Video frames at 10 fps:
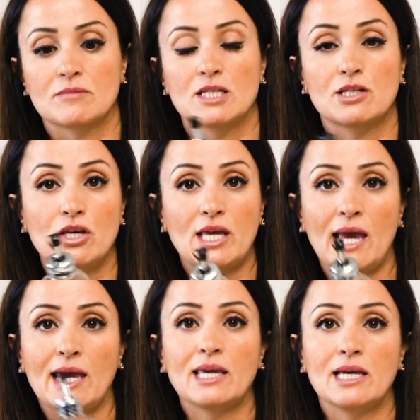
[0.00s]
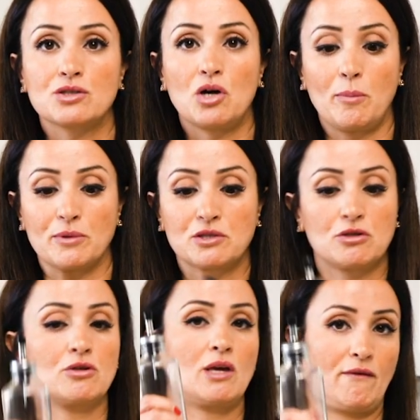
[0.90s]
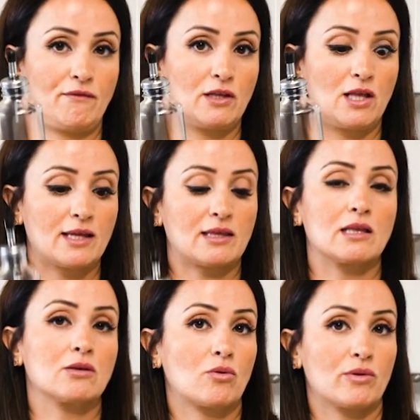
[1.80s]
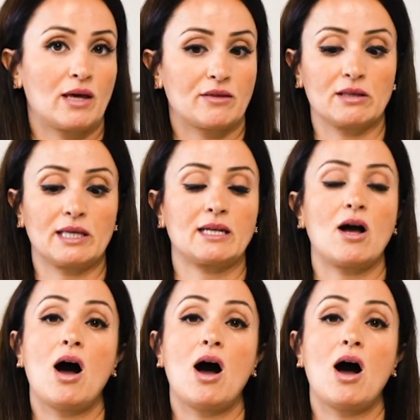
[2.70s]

So you can get toppers too if you like that look without the lid.